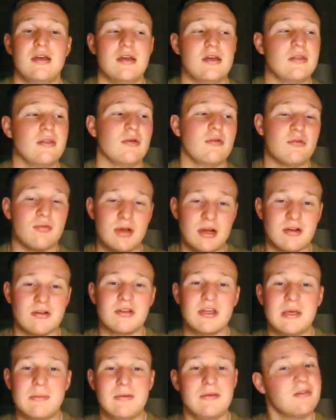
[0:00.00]
And those record
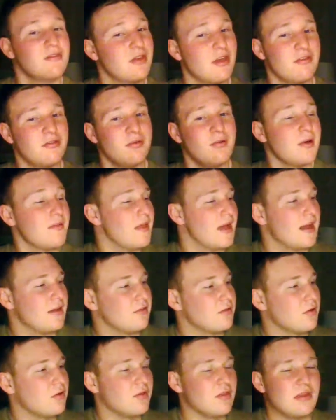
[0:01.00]
keepings, guess what? That has
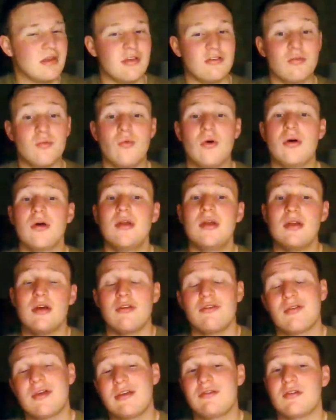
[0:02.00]
to go to the S1 and
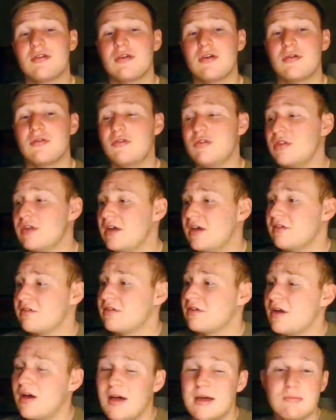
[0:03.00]
also has to go to the
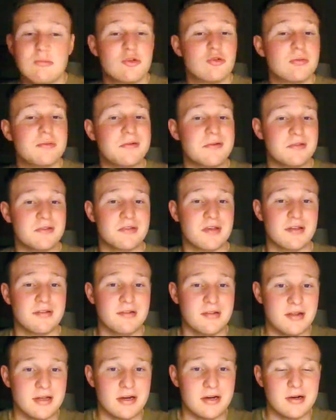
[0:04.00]
S9, which we will
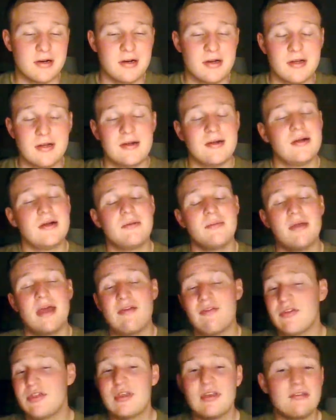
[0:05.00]
discuss later.
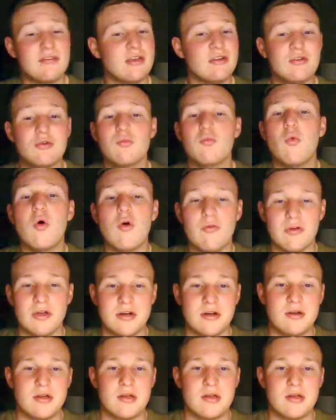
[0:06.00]
Everything is interwoven.